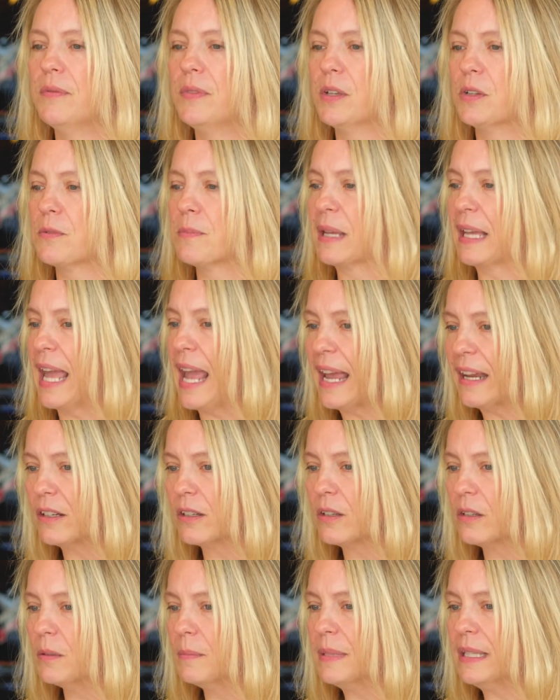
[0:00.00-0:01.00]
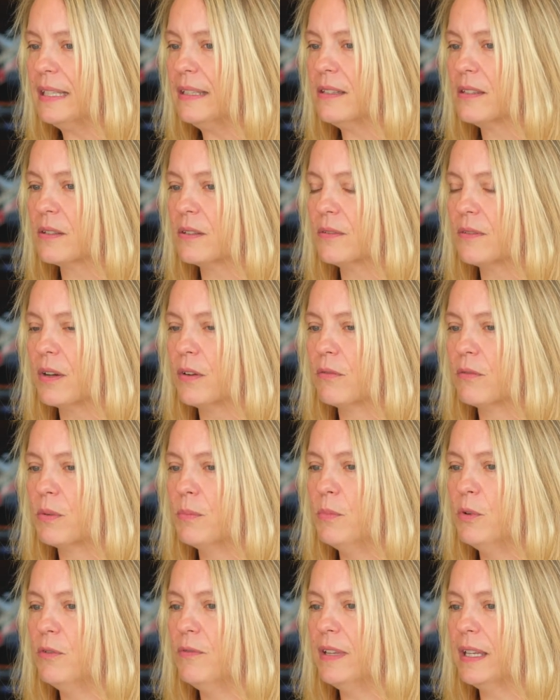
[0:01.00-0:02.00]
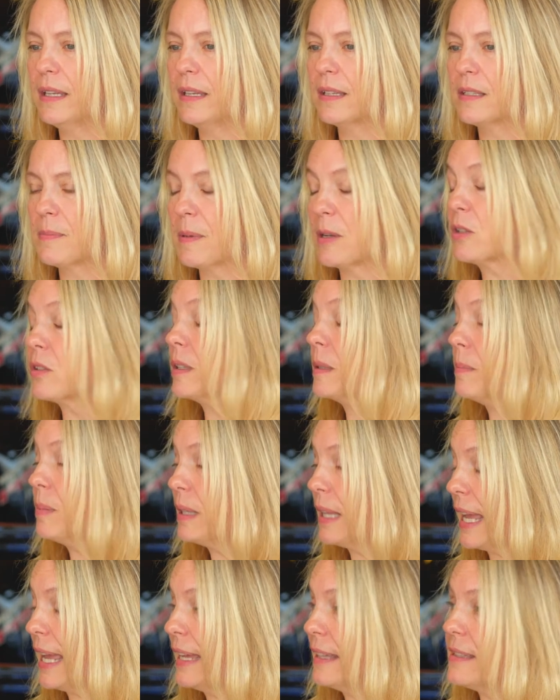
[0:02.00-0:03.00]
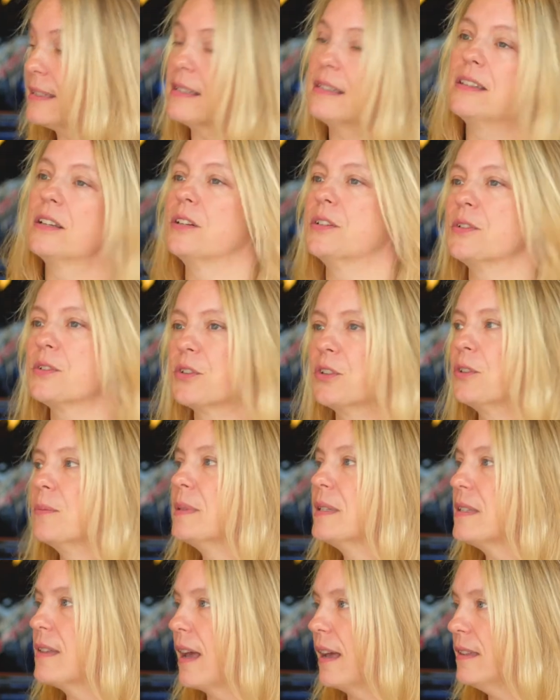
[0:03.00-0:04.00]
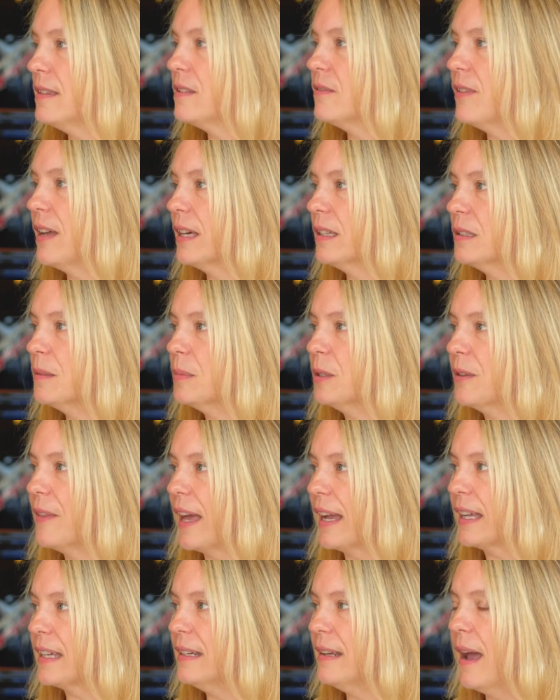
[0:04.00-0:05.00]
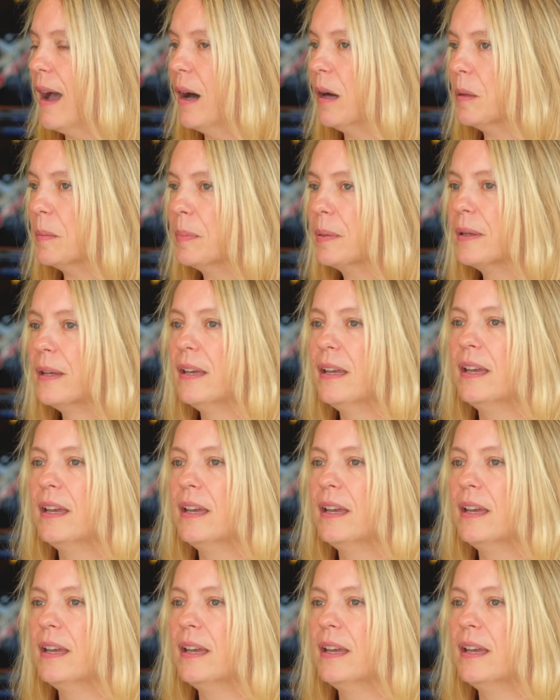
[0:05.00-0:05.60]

there's mechanical means of removing, especially plants. There's herbicides available that can help.